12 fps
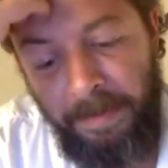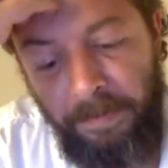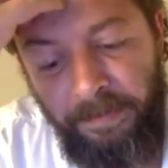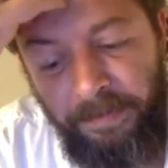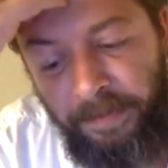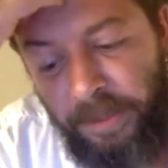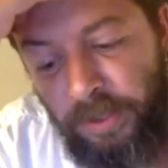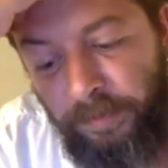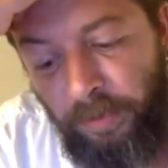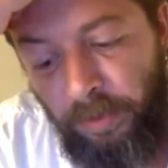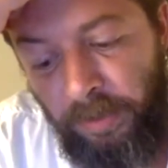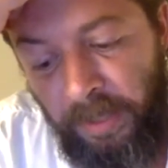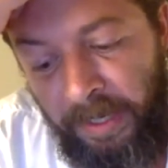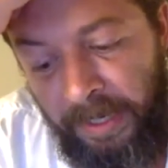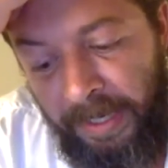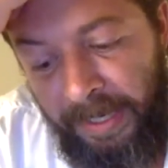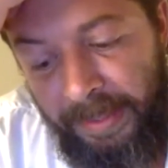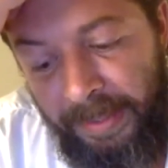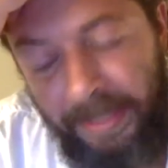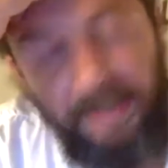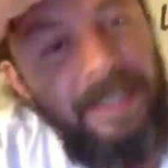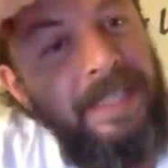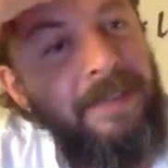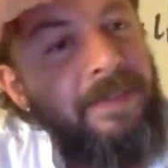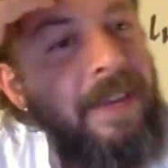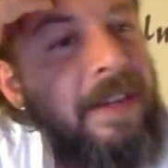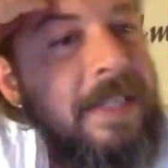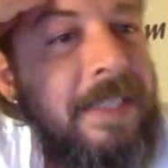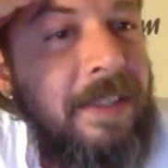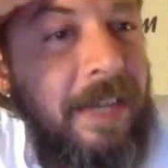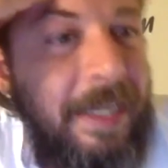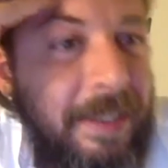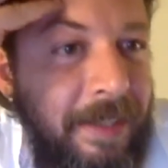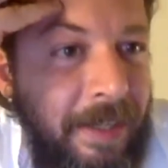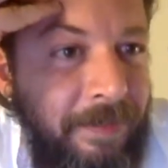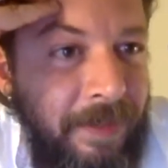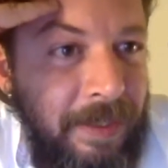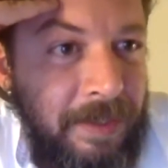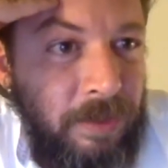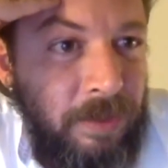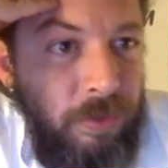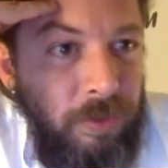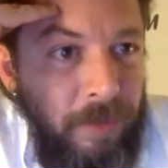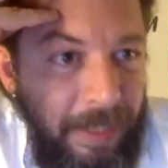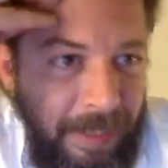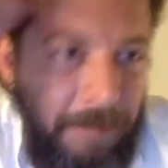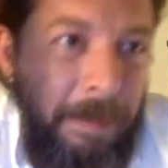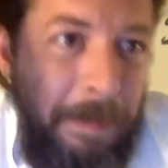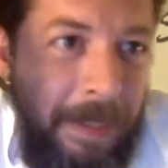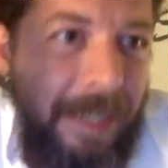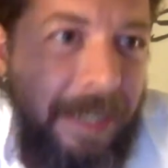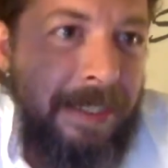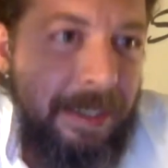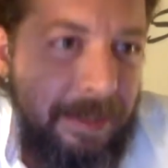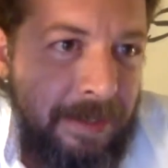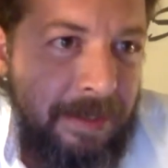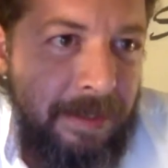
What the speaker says: first of all, there is a very straight reference to in the biblical sense